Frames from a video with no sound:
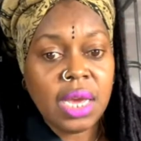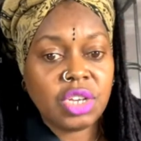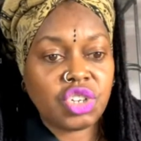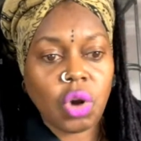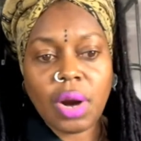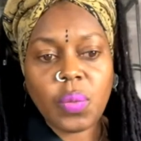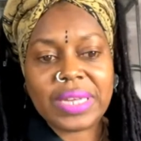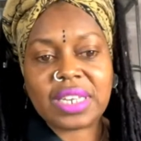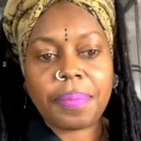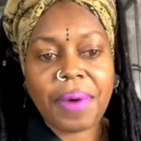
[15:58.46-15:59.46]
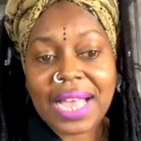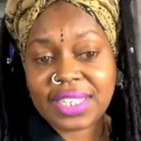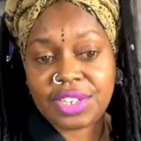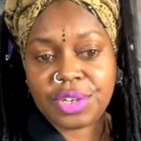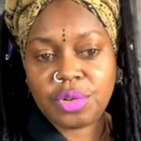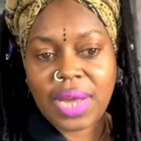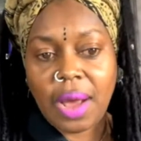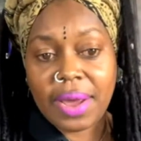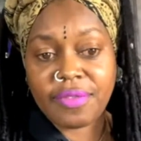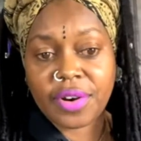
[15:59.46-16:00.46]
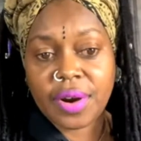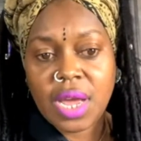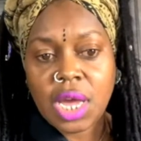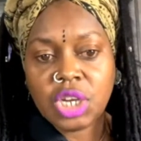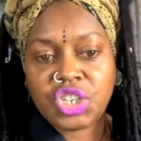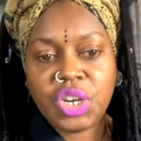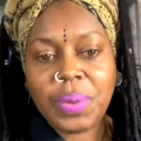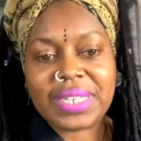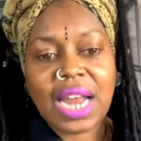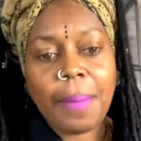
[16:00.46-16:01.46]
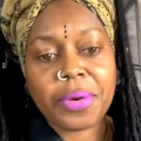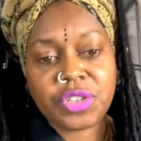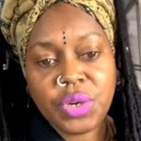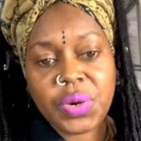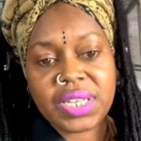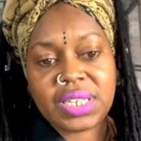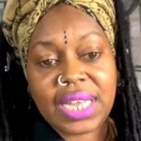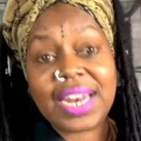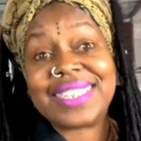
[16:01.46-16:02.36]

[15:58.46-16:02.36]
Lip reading: Short wasn't a prostitute, however. She was an opportunist and a